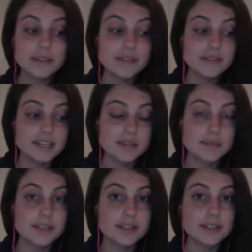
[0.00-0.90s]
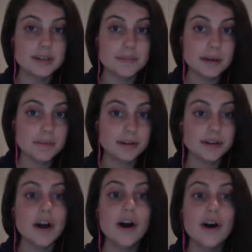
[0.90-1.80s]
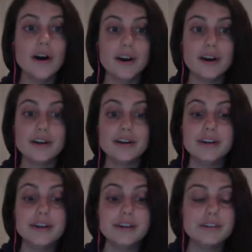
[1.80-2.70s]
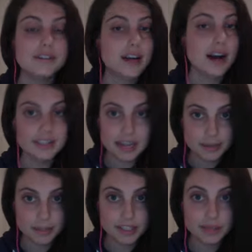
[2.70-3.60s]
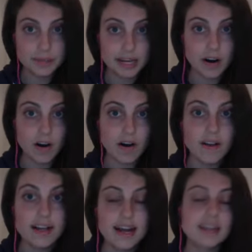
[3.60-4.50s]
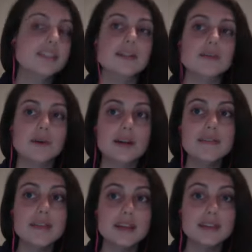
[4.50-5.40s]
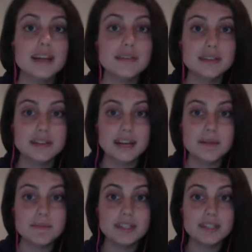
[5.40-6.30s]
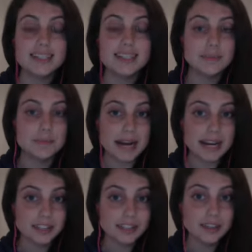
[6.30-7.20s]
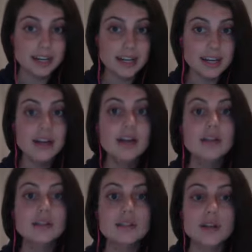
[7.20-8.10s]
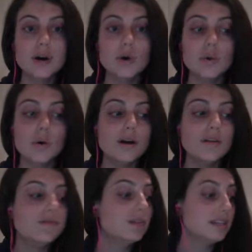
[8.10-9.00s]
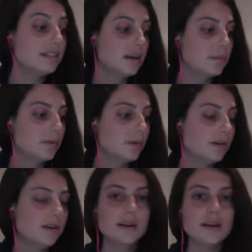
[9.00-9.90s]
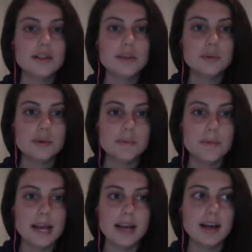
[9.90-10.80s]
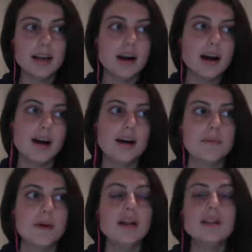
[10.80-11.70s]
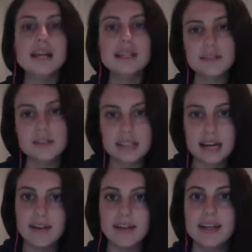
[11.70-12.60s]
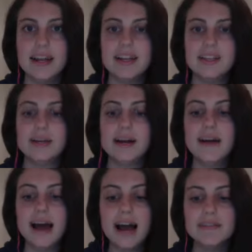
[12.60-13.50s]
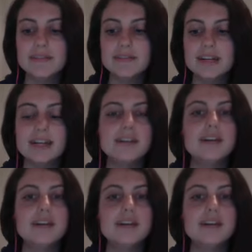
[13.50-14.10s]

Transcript: of the recipes in my book are not time consuming at all. And actually, one of the things I really emphasize is batch cooking. So for example, you would make um, a lentil salad, and you would have half of it